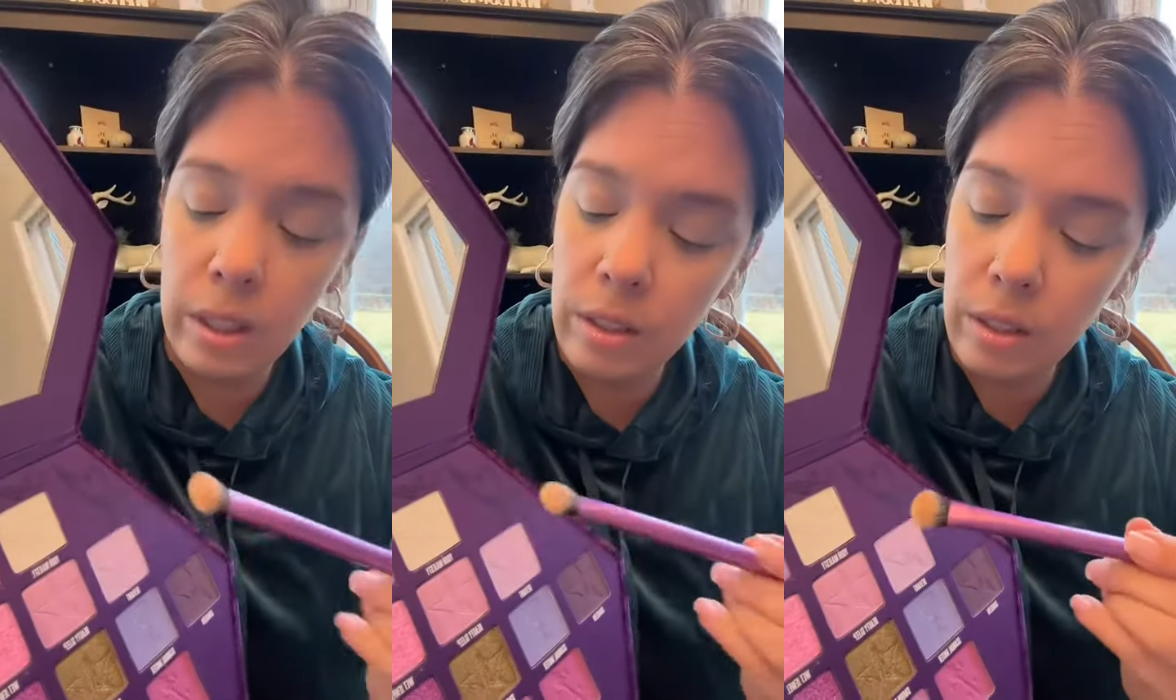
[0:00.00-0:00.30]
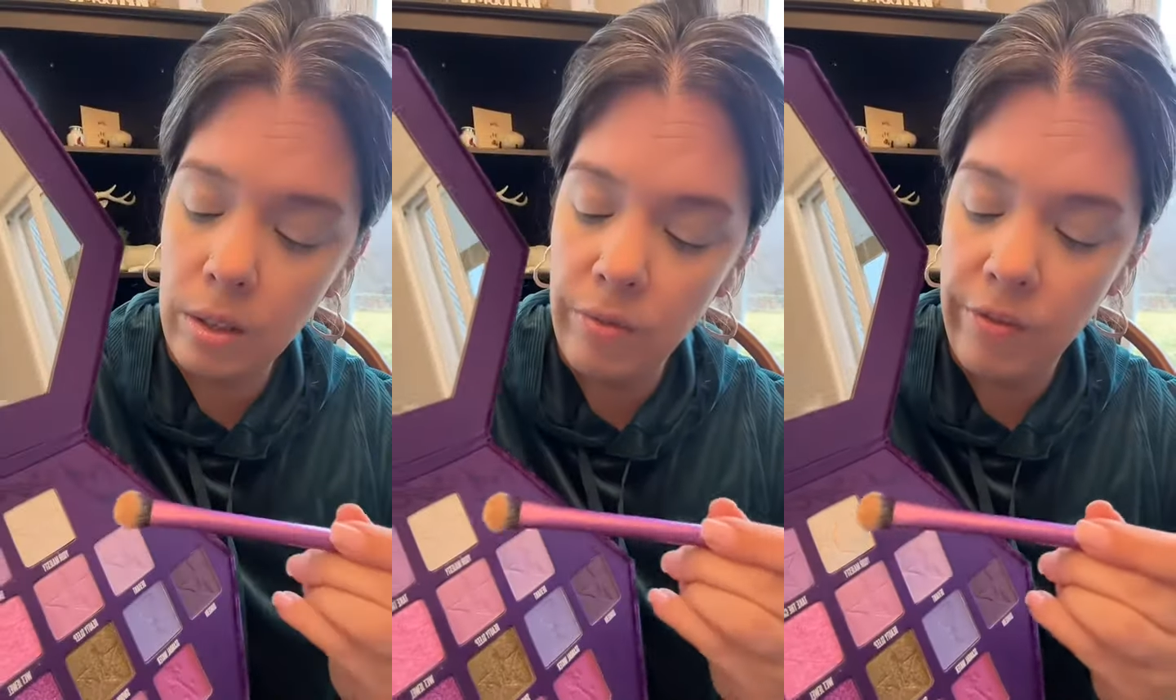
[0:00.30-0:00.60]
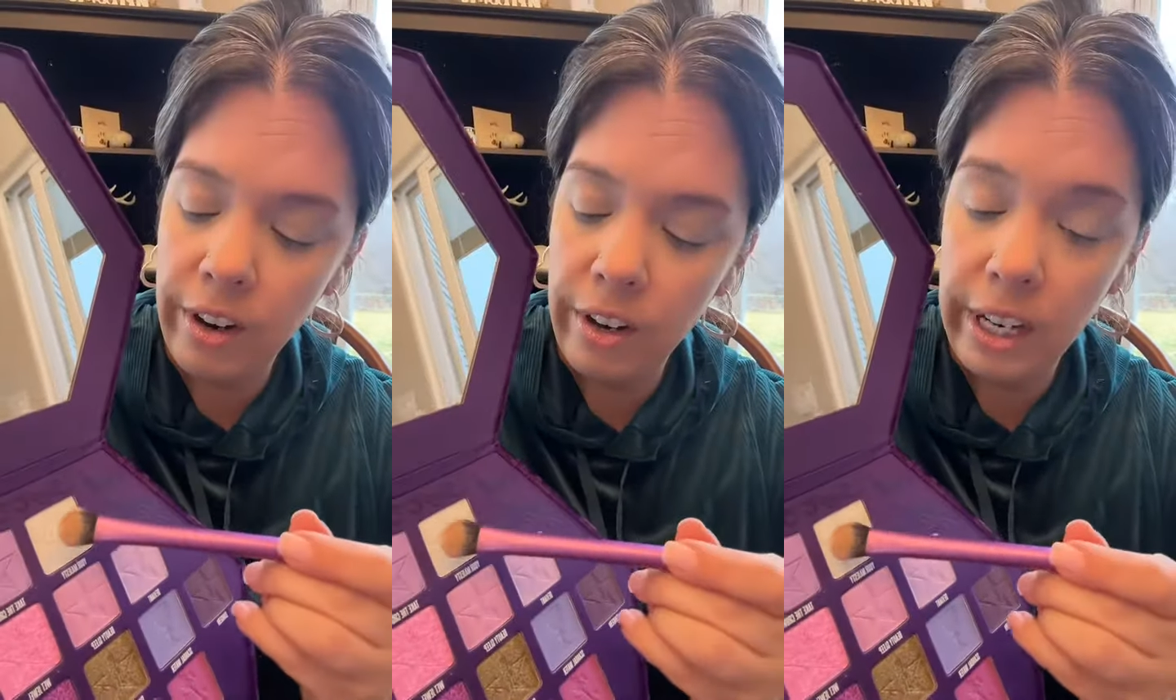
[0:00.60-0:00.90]
is a
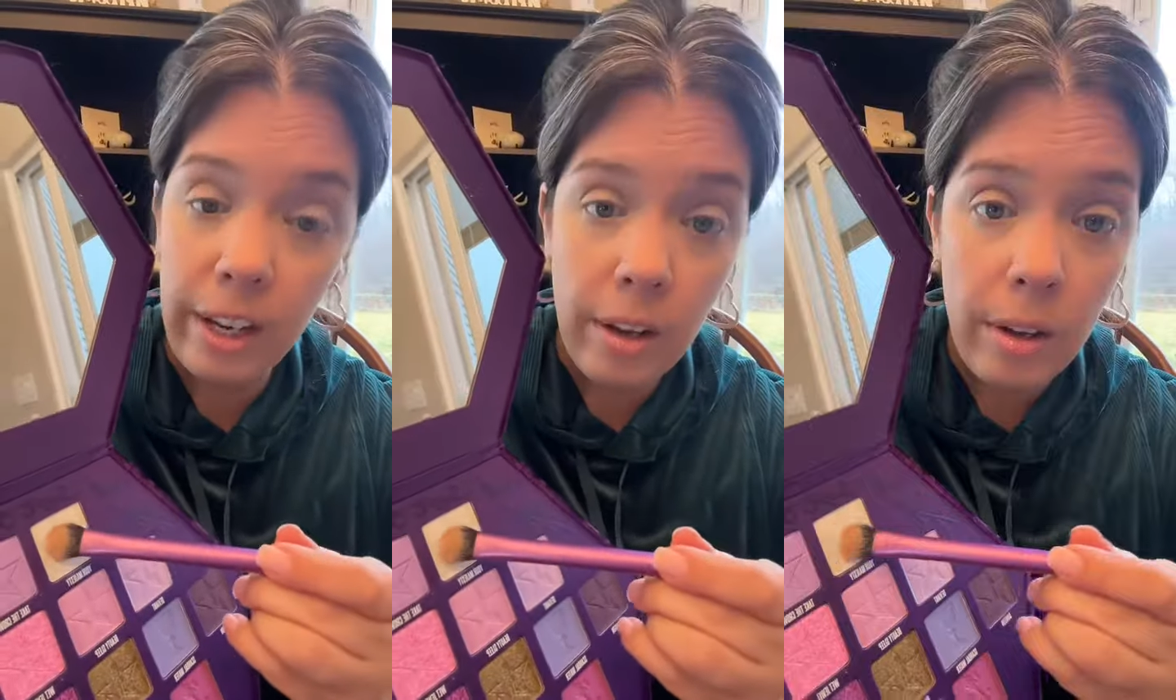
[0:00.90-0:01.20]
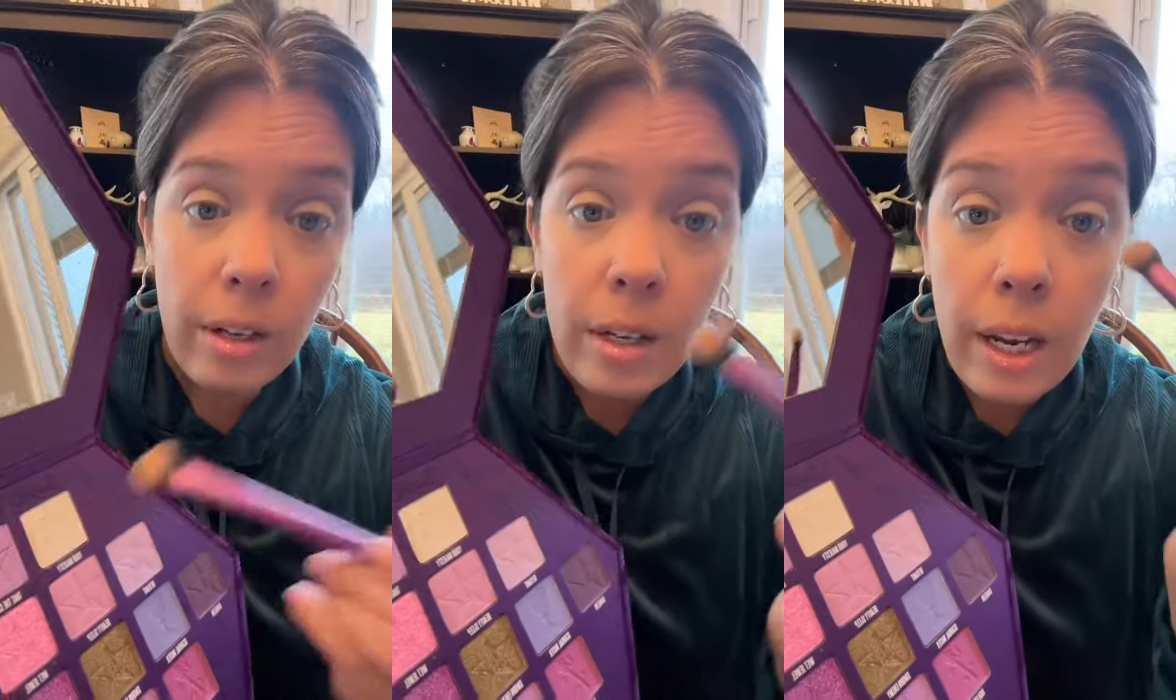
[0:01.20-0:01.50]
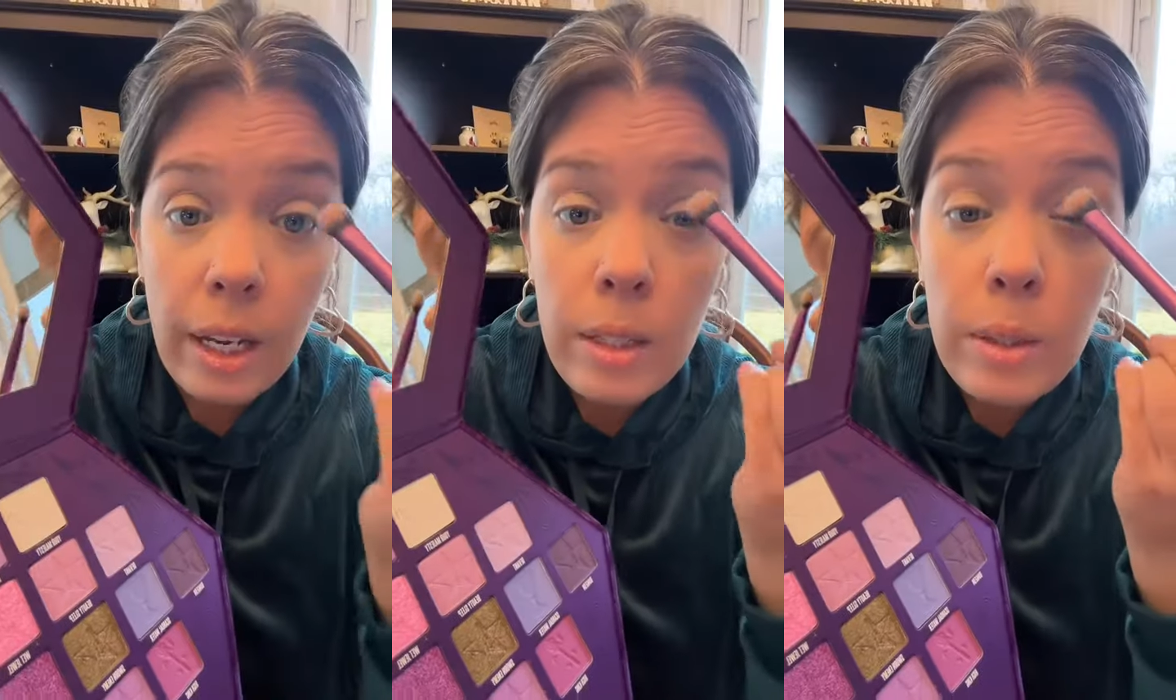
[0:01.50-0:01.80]
very
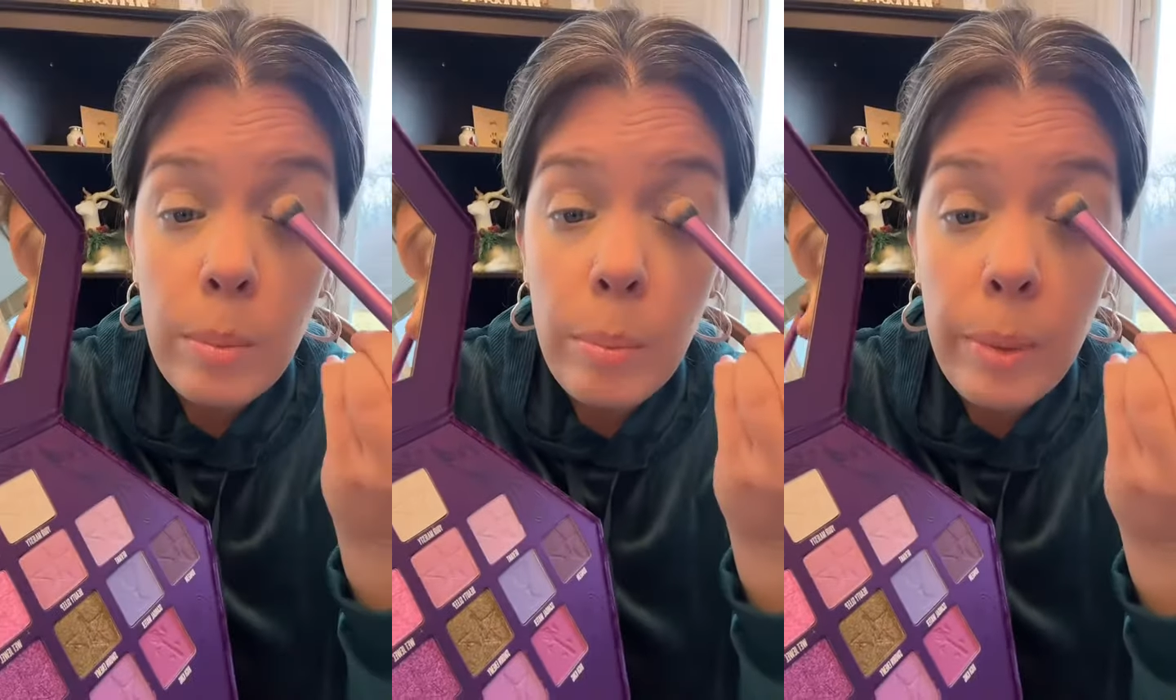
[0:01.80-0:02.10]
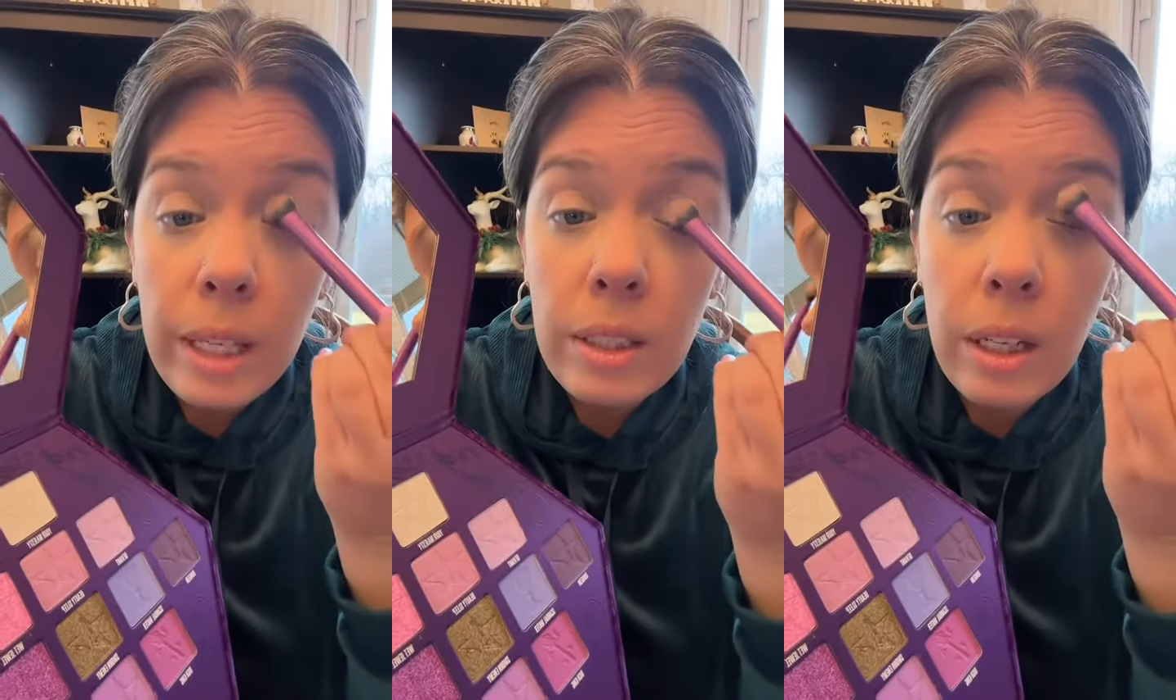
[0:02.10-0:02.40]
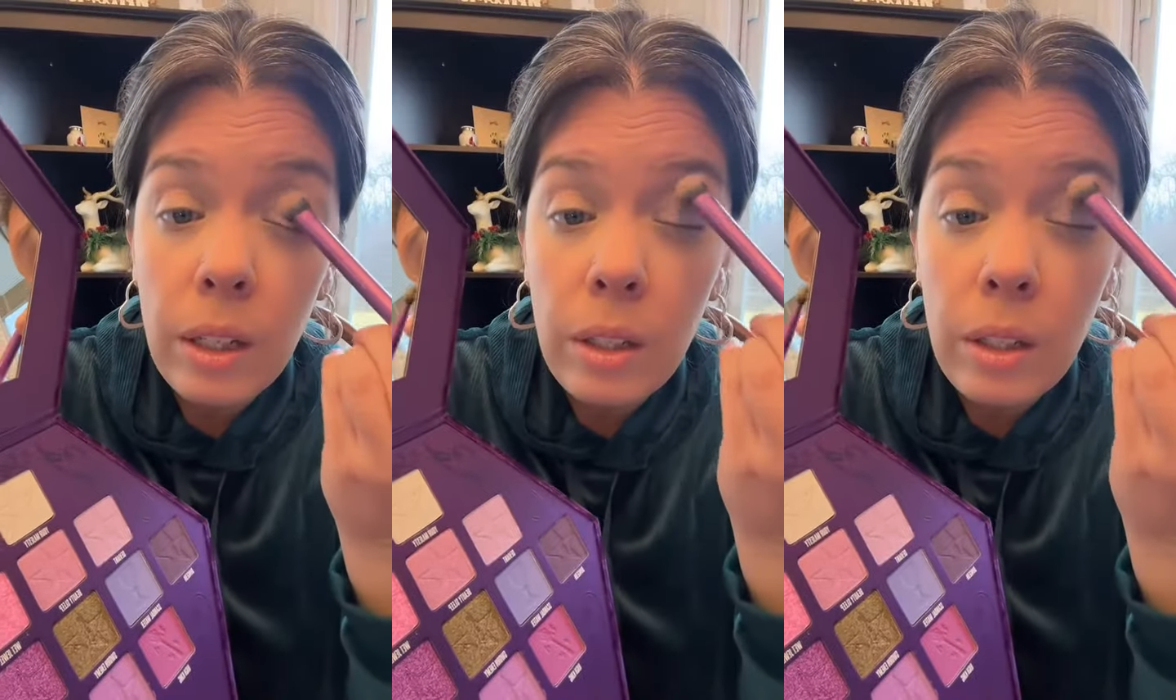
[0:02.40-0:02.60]
nice base color.